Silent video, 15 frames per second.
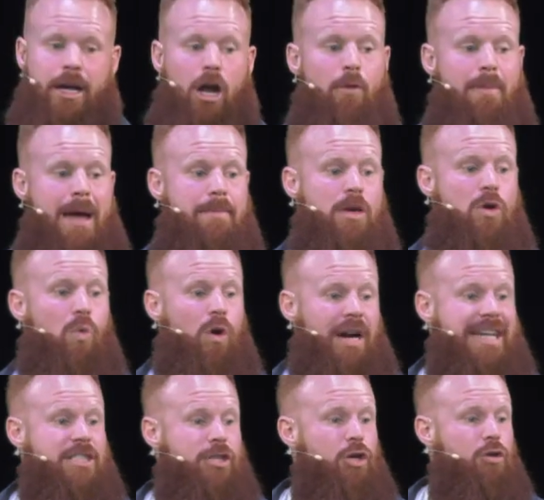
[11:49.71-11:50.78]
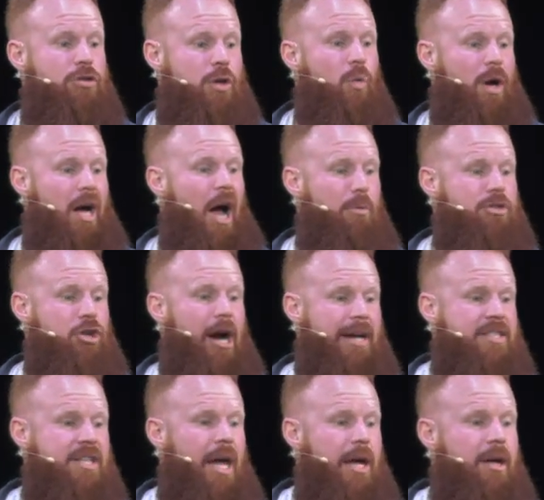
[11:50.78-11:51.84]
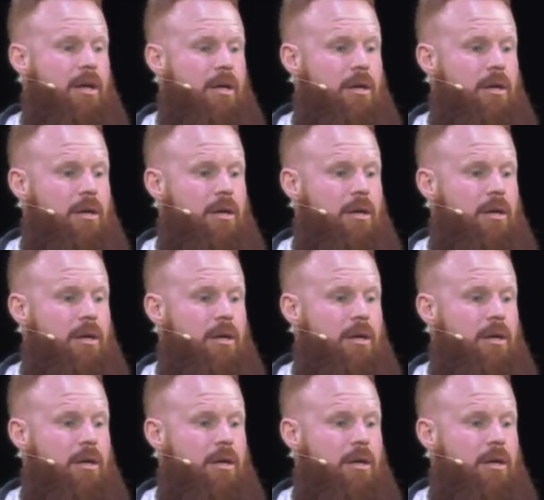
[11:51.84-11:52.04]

No, maybe you weren't in tune to what God was trying to say.